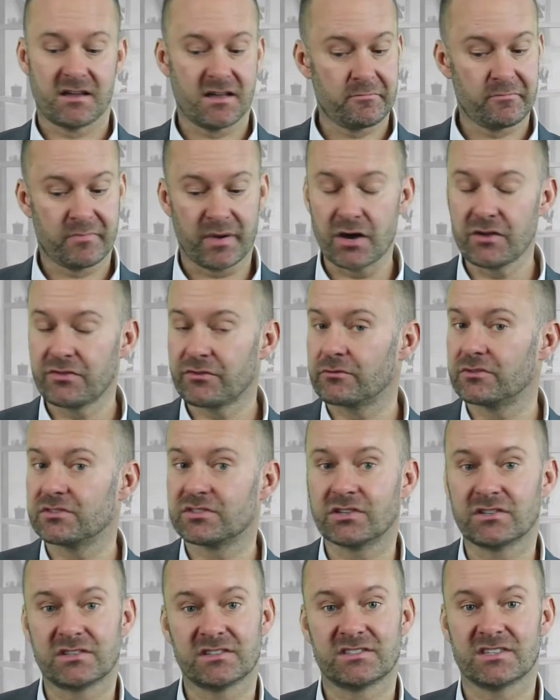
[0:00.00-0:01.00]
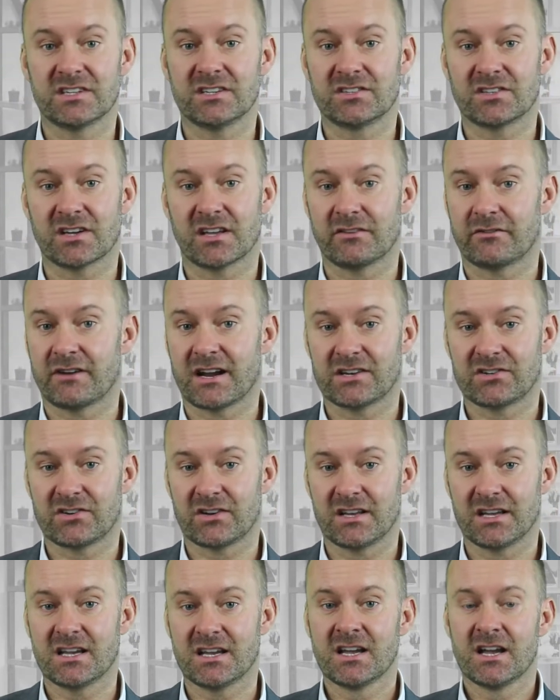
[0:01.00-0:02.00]
Both are as good as each other
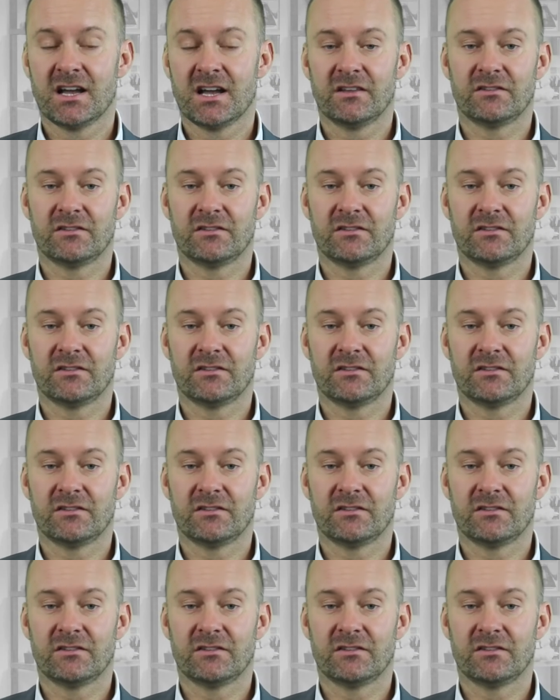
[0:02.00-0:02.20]
actually.